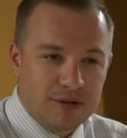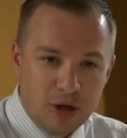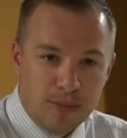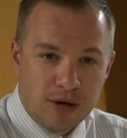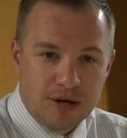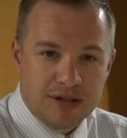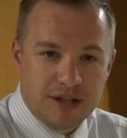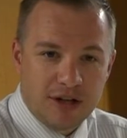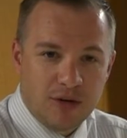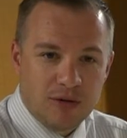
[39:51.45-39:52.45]
two birds to
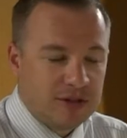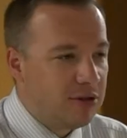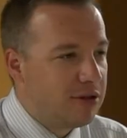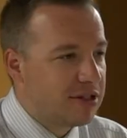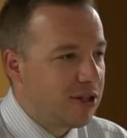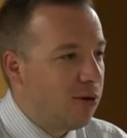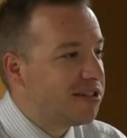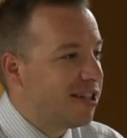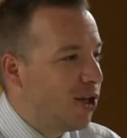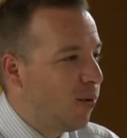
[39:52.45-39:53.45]
kill, two stones
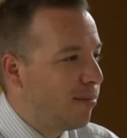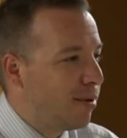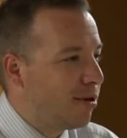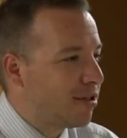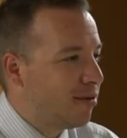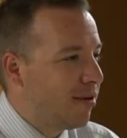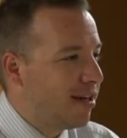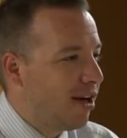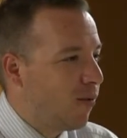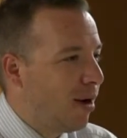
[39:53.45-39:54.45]
to kill one bird, or something
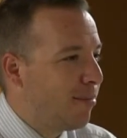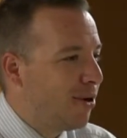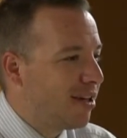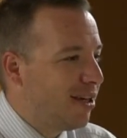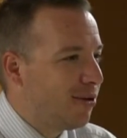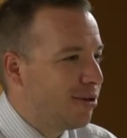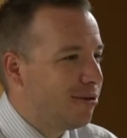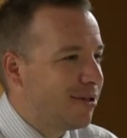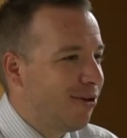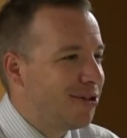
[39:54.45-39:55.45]
like that, or one bird to kill two
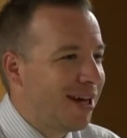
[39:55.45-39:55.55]
stones,